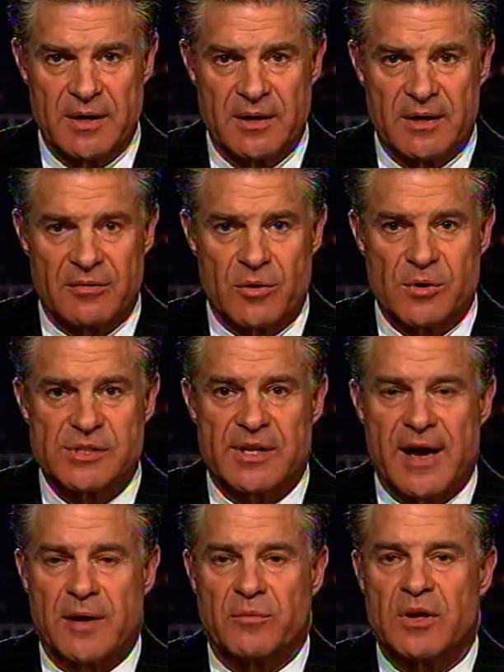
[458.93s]
Of course, the
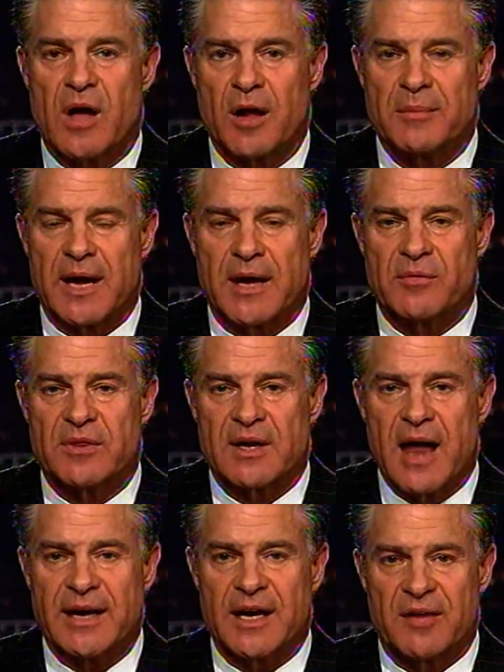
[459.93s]
night will culminate with the
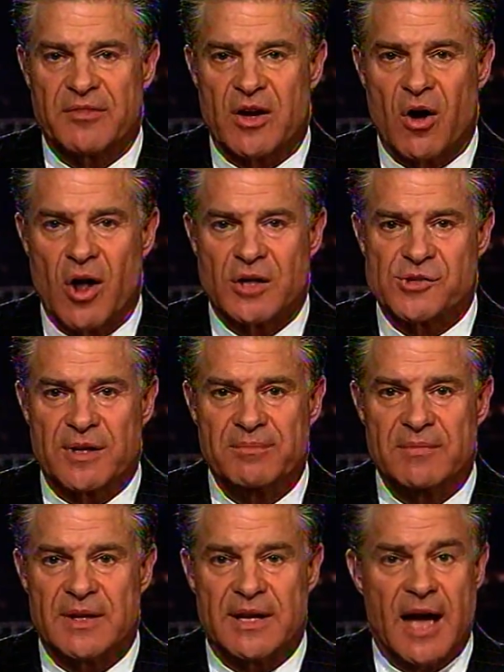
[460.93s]
lighting of the cauldron,
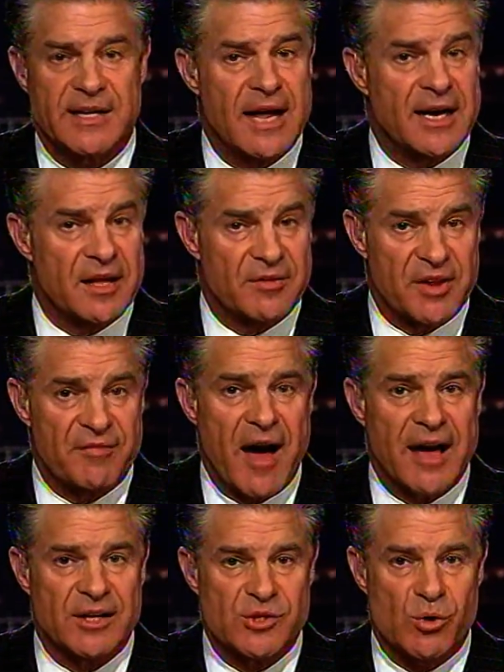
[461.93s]
the identity of the
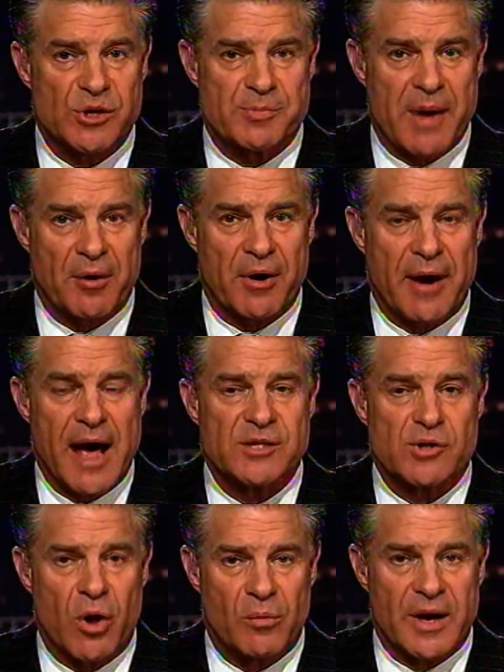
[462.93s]
final torchbearer, as
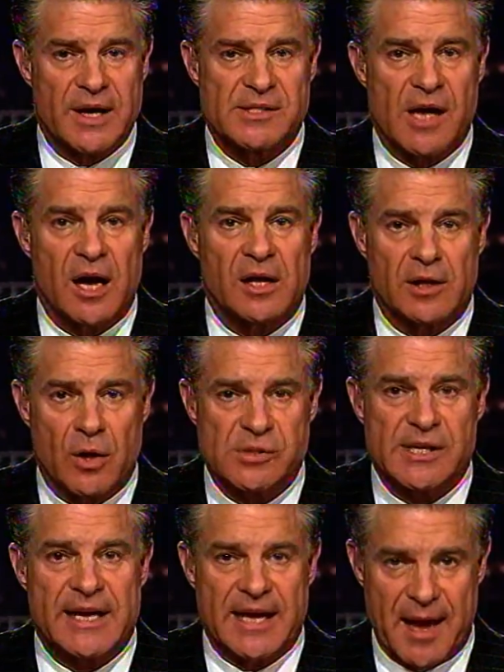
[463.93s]
always, a
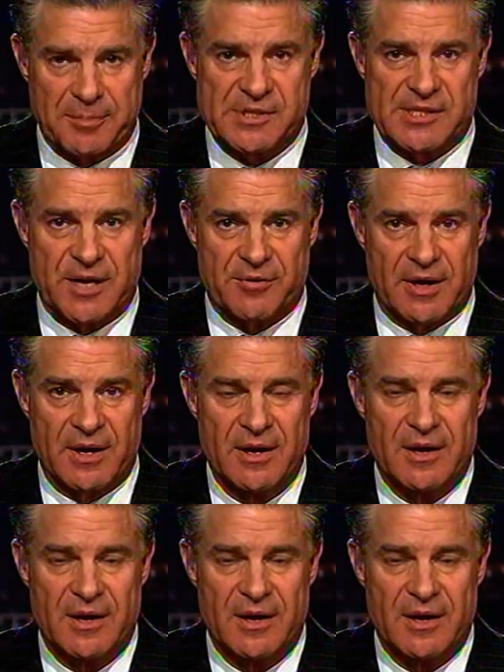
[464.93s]
closely kept secret.